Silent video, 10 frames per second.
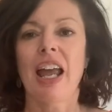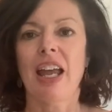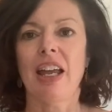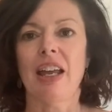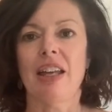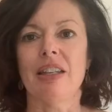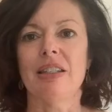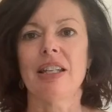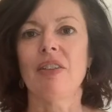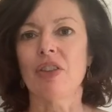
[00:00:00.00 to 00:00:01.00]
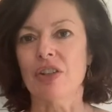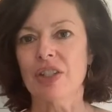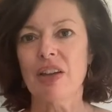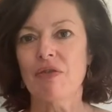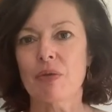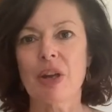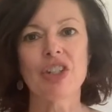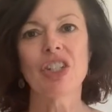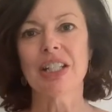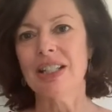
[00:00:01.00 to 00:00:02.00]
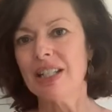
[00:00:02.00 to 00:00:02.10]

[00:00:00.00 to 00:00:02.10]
and if there's information and